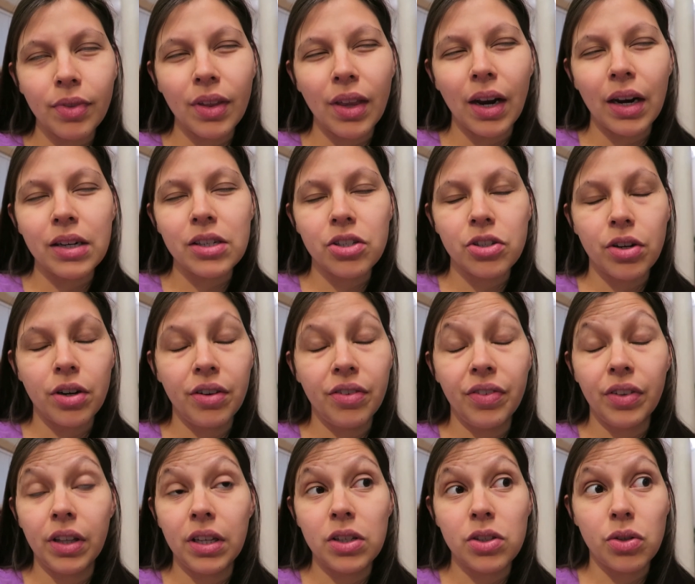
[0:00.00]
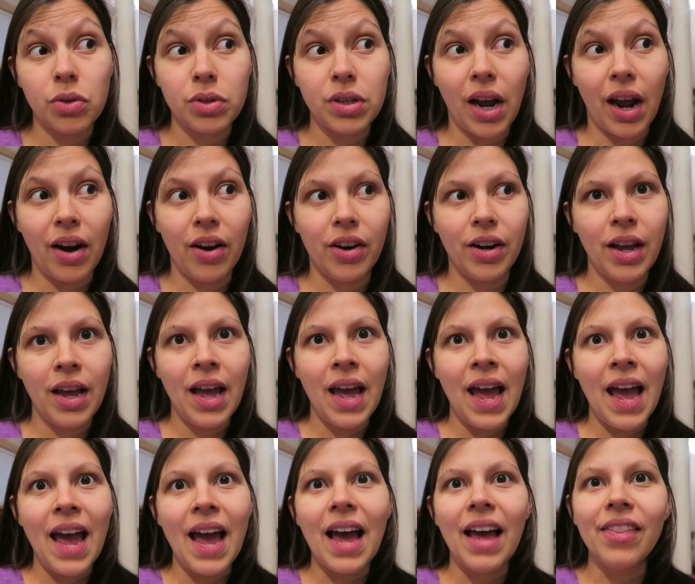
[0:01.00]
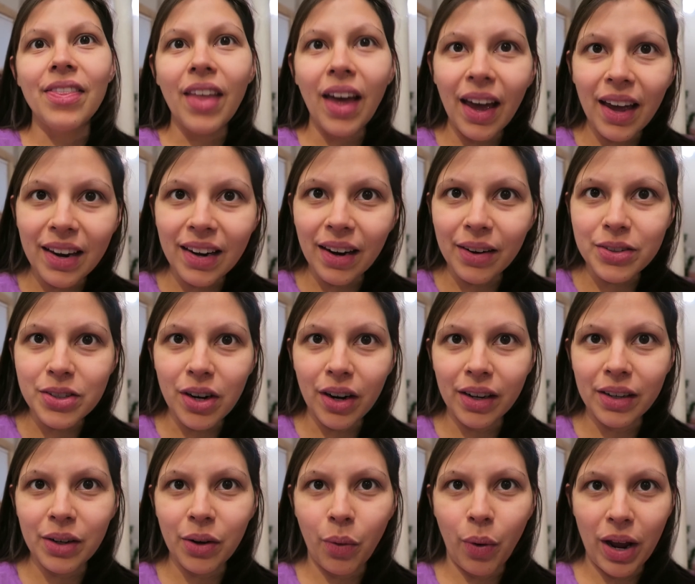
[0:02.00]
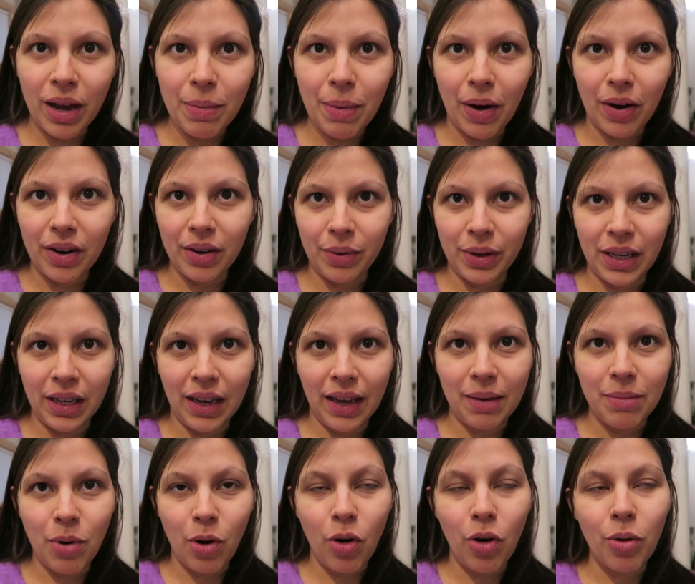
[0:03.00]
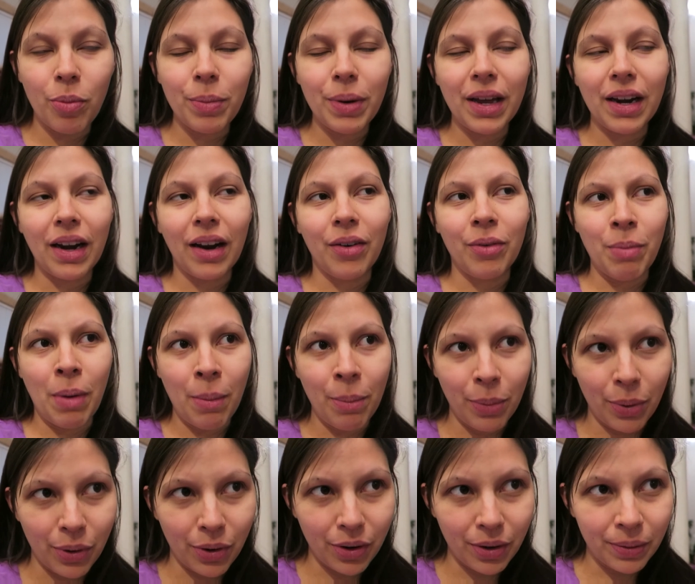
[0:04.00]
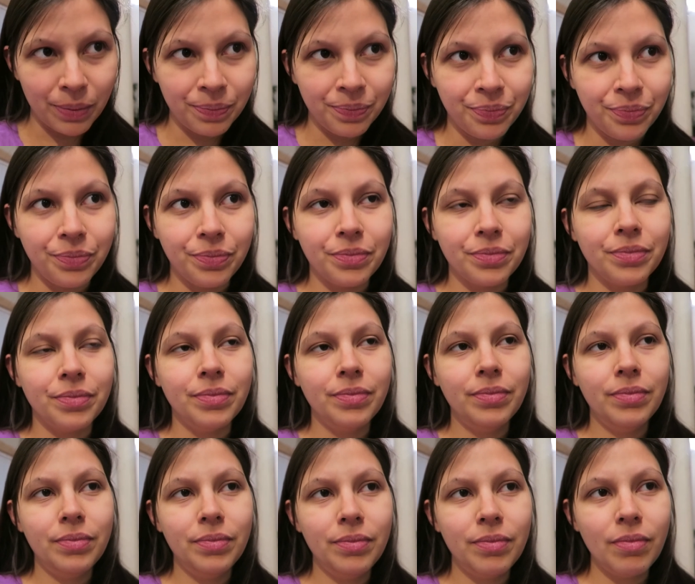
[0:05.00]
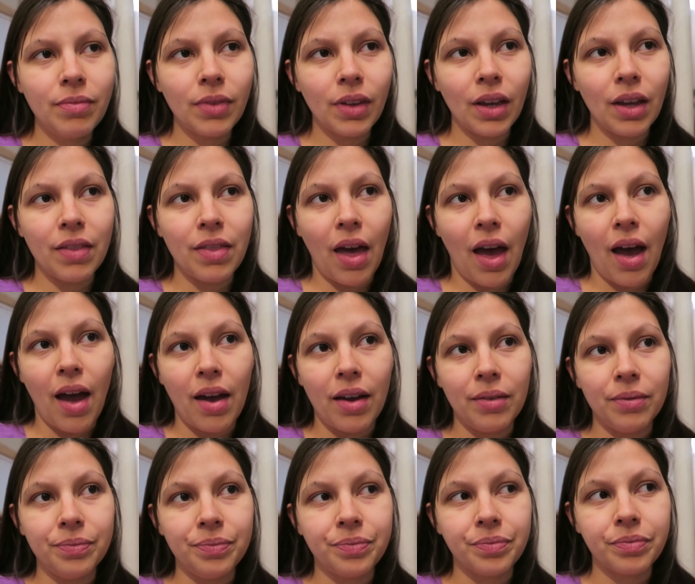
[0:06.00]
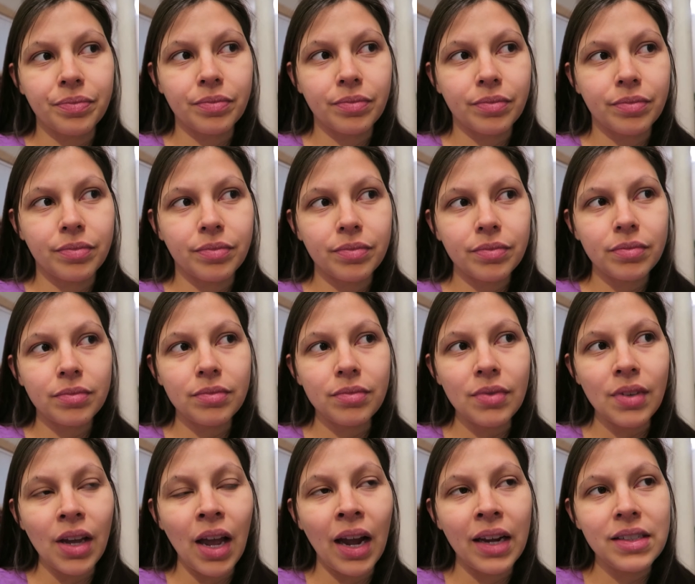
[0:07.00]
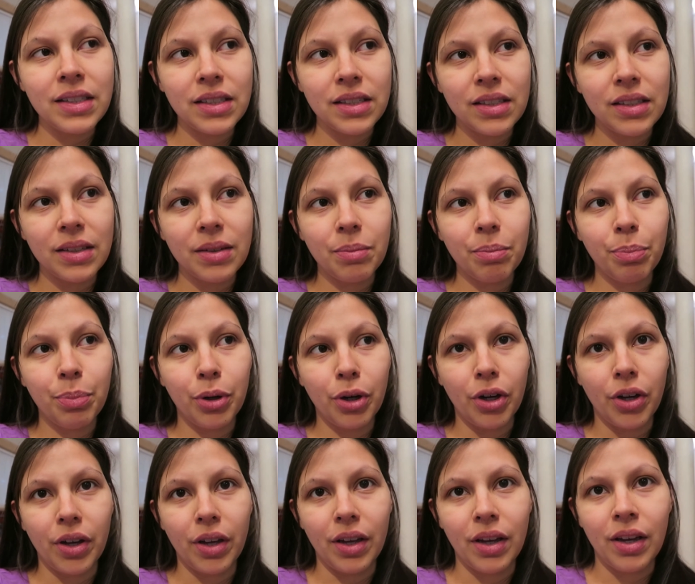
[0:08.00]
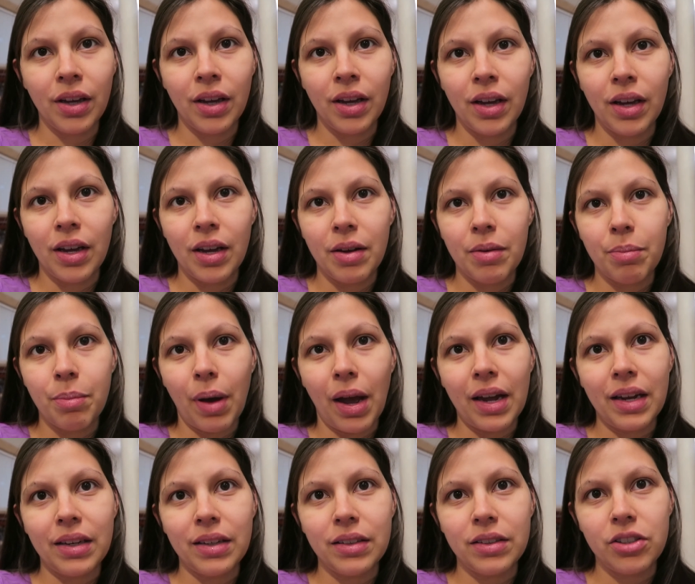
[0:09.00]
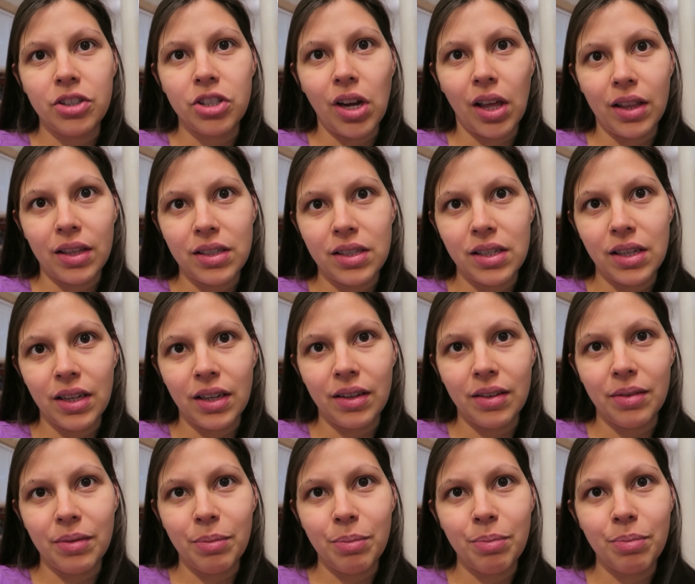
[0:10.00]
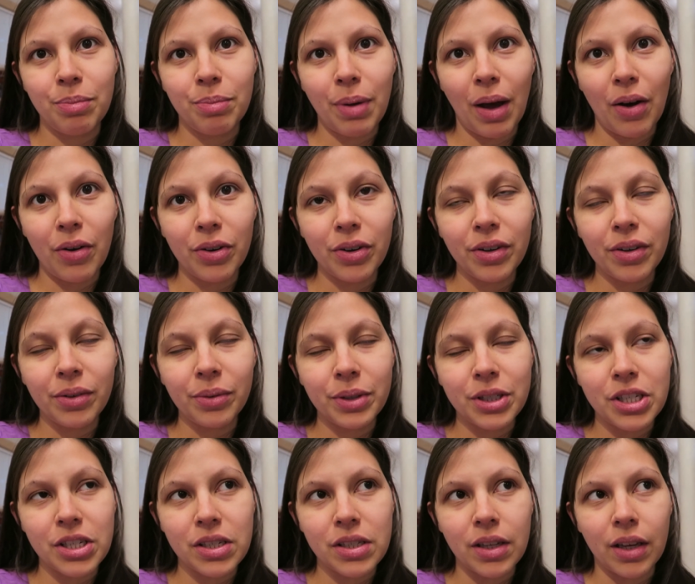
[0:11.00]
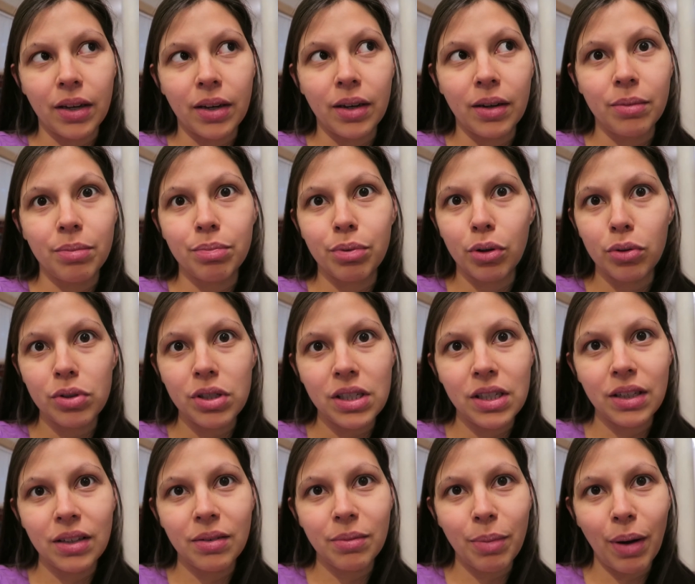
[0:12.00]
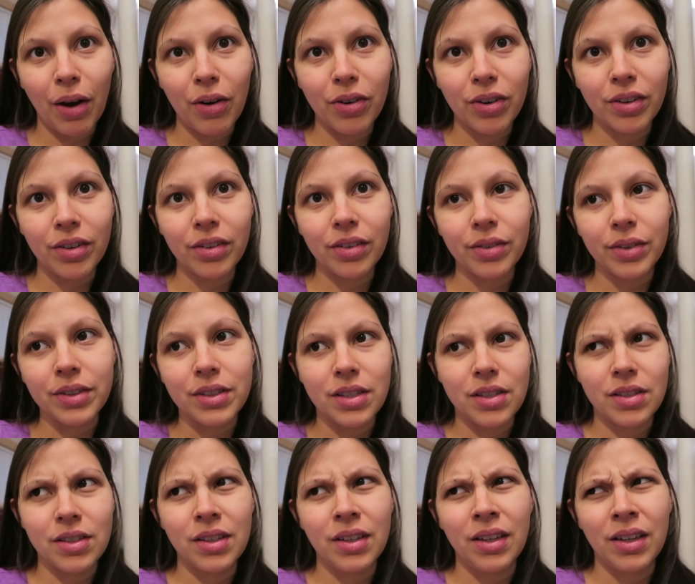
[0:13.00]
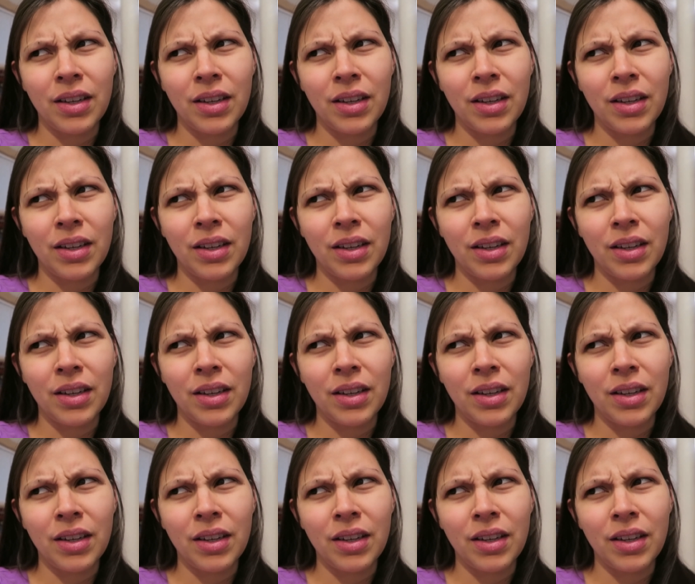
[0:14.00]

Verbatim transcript: that I just started feeling so tired. And then I was talking to Quay about it when he came home and I remembered I said, that I, said, I didn't I said, put my gelatin powder, which is like a protein powder. It's